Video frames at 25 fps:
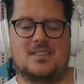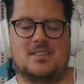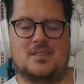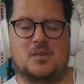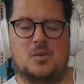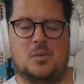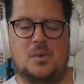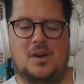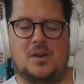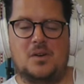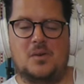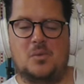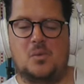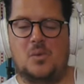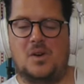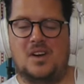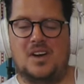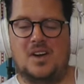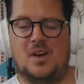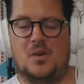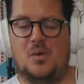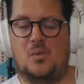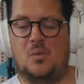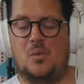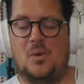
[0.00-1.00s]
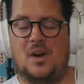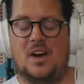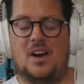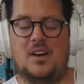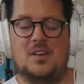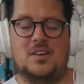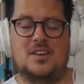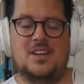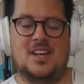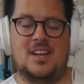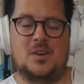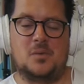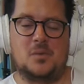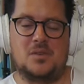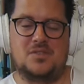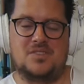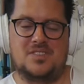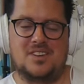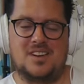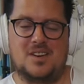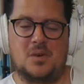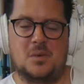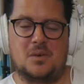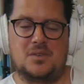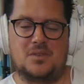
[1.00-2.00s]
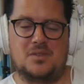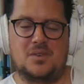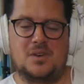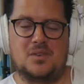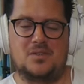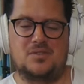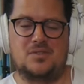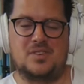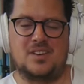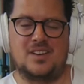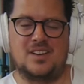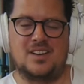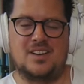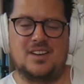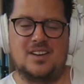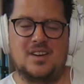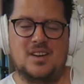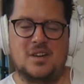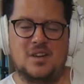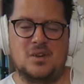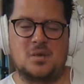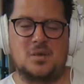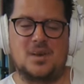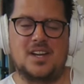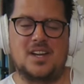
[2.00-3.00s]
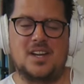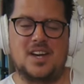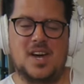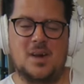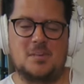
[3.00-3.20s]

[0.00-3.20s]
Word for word: So, wh wh uh, where are you then with uh, with, 3D uh,